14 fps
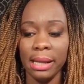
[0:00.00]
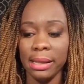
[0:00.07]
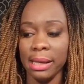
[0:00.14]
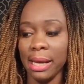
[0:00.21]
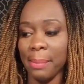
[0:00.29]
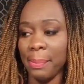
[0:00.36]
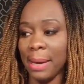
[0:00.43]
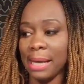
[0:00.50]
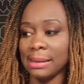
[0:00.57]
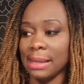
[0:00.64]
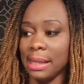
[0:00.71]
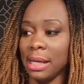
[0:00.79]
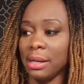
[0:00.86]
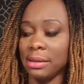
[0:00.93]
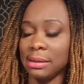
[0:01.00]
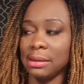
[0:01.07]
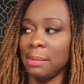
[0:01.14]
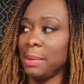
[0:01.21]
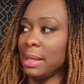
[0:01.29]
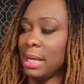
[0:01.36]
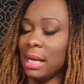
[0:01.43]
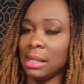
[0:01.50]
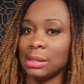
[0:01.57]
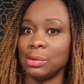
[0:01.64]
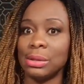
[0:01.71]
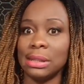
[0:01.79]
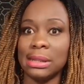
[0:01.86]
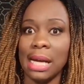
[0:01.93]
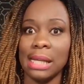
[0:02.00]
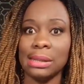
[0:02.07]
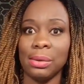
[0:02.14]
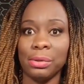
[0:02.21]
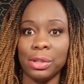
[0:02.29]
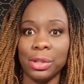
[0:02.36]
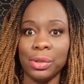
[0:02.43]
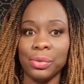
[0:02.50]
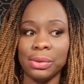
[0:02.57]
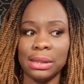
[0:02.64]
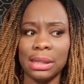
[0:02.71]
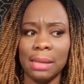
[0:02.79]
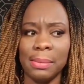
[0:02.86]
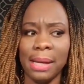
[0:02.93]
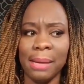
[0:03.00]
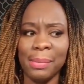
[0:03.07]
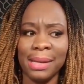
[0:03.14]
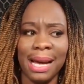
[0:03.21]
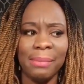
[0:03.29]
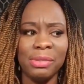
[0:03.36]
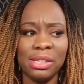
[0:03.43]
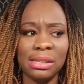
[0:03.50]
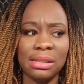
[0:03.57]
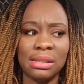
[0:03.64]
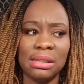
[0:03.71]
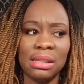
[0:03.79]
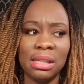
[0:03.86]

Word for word: And then I pass that data to somebody else who decides, oh, to use it. I'm like, but I'm just